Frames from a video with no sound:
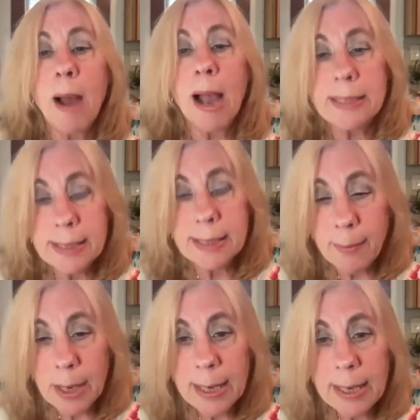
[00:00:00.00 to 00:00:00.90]
By
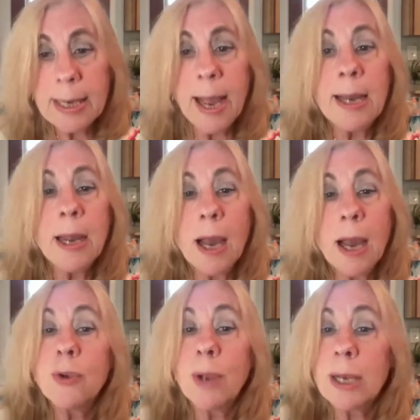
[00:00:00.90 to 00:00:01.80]
stimulating
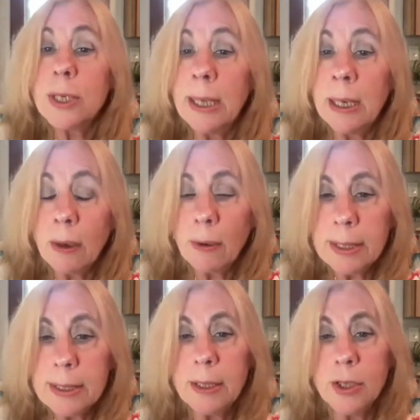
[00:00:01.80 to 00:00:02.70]
iNOS, you're actually
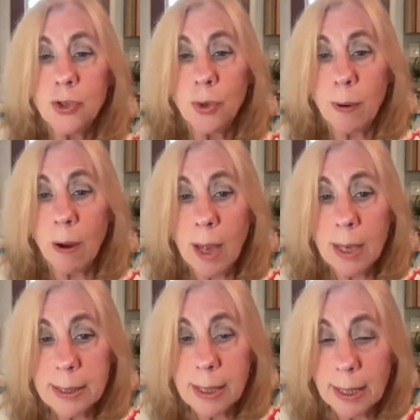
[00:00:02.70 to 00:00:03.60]
increasing the
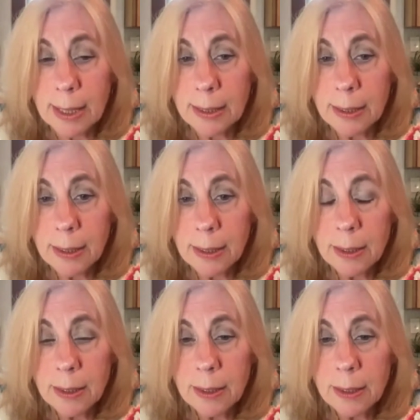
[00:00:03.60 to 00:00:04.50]
superoxide,
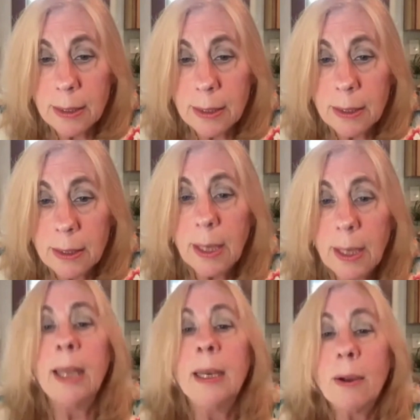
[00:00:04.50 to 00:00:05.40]

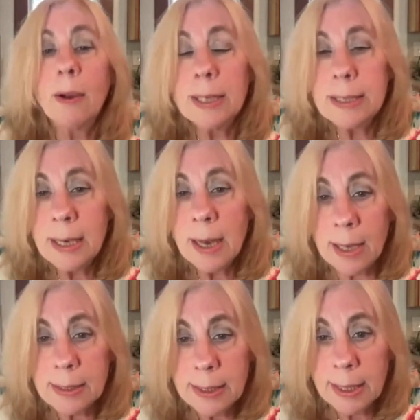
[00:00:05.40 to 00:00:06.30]
increasing
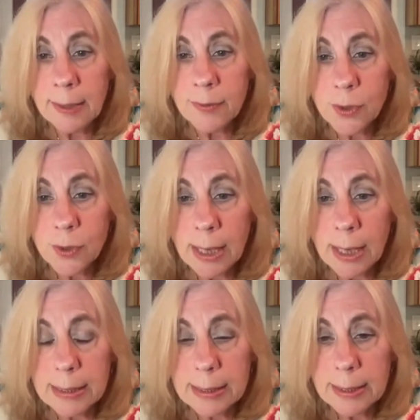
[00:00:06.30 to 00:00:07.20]
oxidative
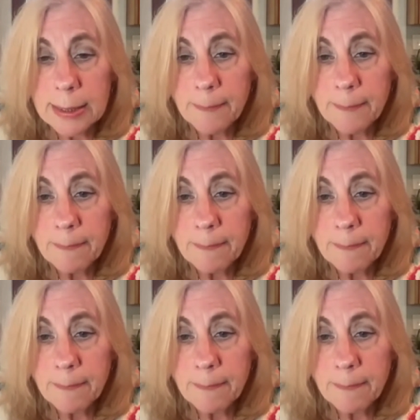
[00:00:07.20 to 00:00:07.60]
stress.